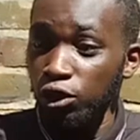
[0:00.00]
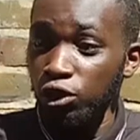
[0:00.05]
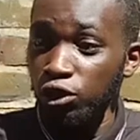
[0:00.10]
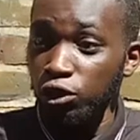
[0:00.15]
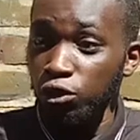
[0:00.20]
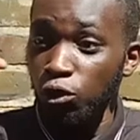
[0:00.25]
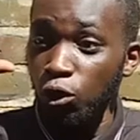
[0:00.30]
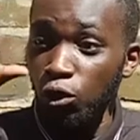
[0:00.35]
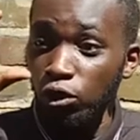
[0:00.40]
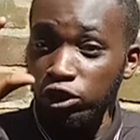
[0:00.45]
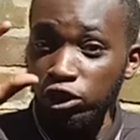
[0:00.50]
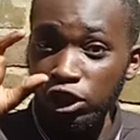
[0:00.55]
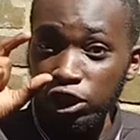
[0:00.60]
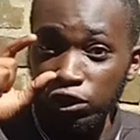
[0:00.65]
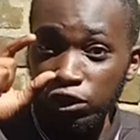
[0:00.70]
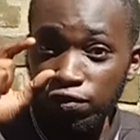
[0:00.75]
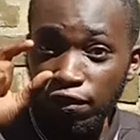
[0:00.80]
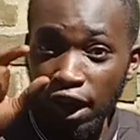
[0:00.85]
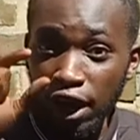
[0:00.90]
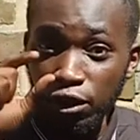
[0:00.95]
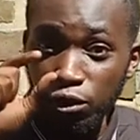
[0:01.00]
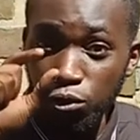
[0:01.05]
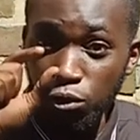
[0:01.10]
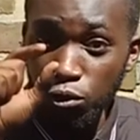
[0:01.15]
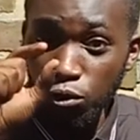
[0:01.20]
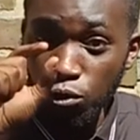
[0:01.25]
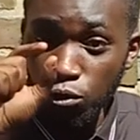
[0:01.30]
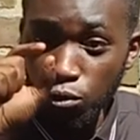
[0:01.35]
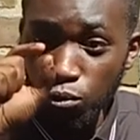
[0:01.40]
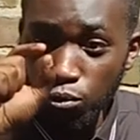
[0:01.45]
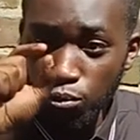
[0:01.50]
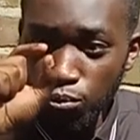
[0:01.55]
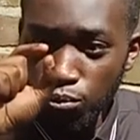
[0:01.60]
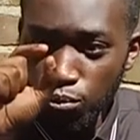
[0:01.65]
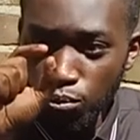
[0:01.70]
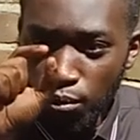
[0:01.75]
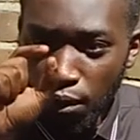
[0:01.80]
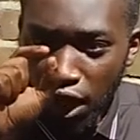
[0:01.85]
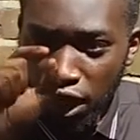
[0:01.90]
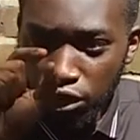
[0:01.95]
and you go to its final
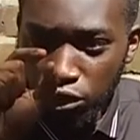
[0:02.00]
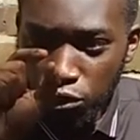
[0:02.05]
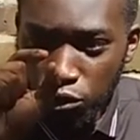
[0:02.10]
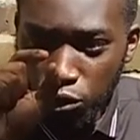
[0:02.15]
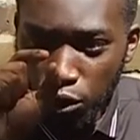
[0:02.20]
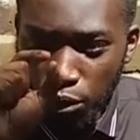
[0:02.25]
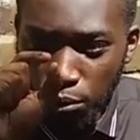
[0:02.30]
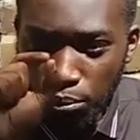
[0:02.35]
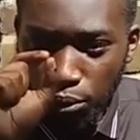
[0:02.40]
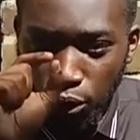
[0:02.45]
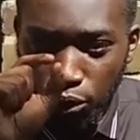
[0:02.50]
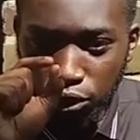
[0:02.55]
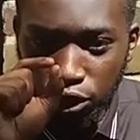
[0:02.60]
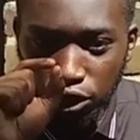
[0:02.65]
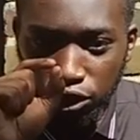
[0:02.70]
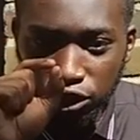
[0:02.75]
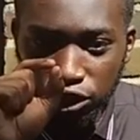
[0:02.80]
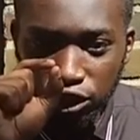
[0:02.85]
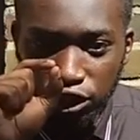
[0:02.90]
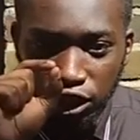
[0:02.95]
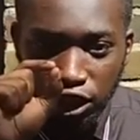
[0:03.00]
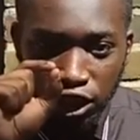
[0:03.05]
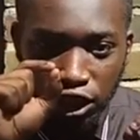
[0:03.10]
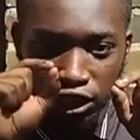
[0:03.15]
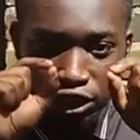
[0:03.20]
minute components.